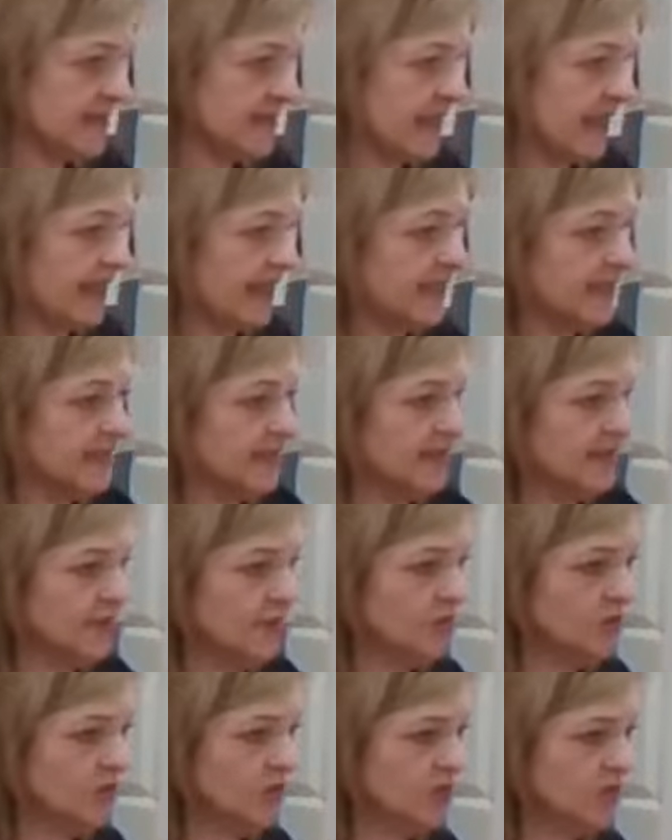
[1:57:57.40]
like,
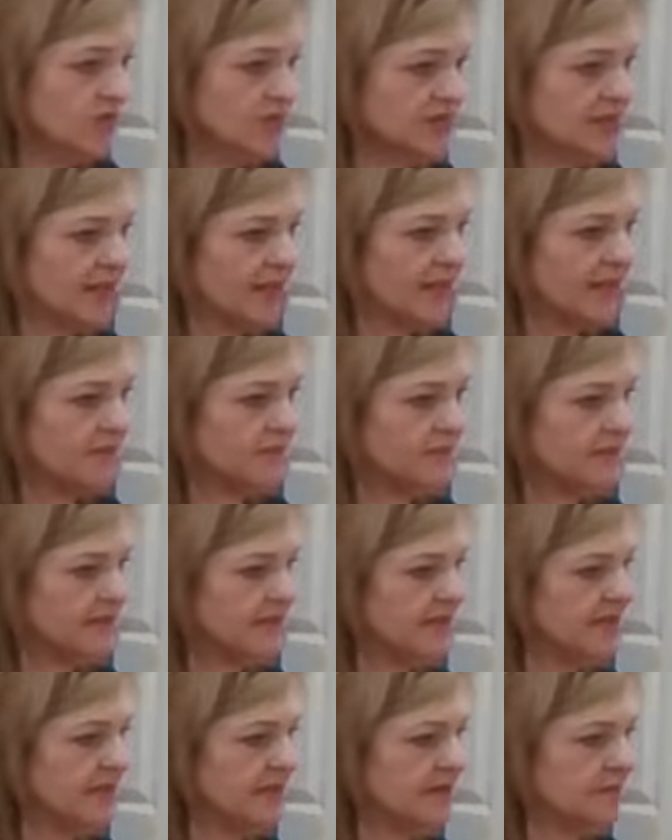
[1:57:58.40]
woof. I'm
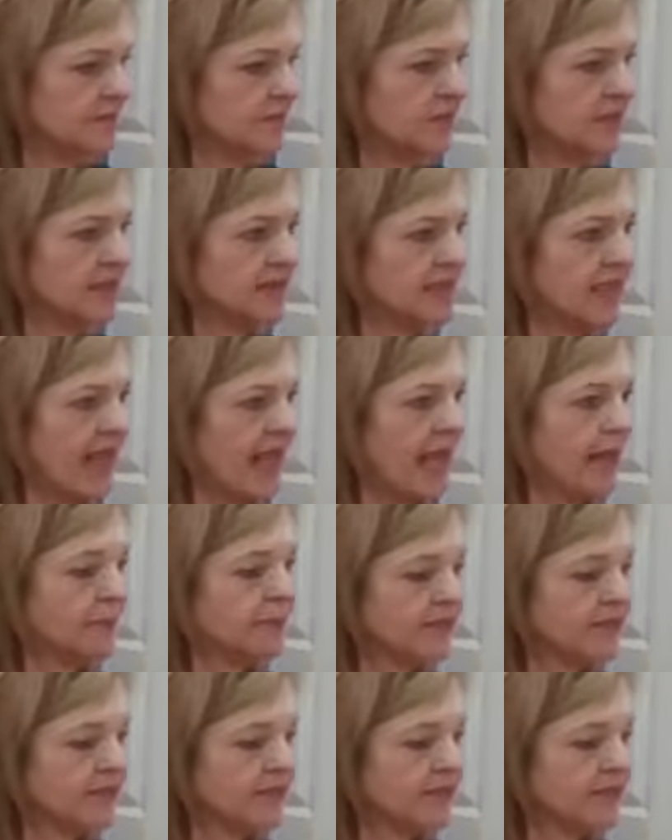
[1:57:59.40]
and